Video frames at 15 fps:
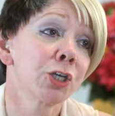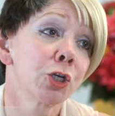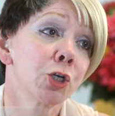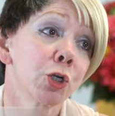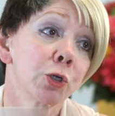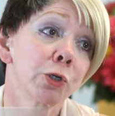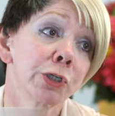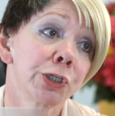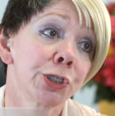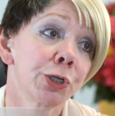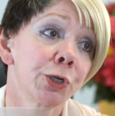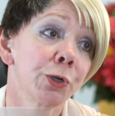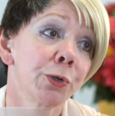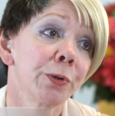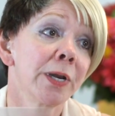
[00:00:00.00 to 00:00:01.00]
to
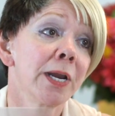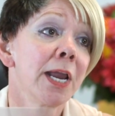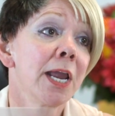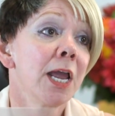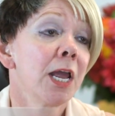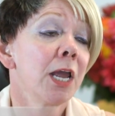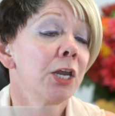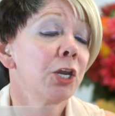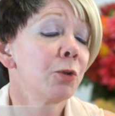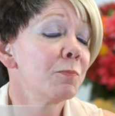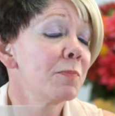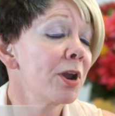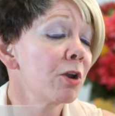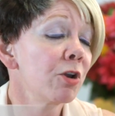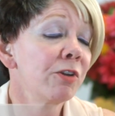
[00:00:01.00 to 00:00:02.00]
nurture, you're
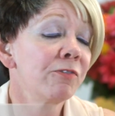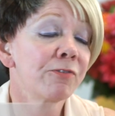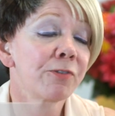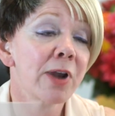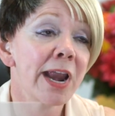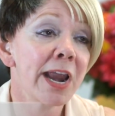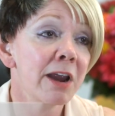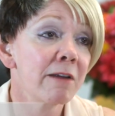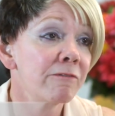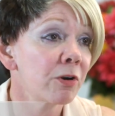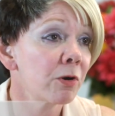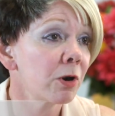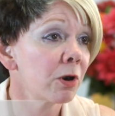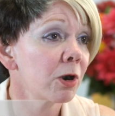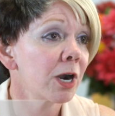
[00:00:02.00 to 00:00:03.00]
married
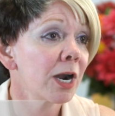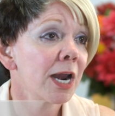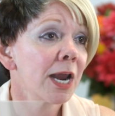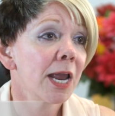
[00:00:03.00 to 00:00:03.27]
forever,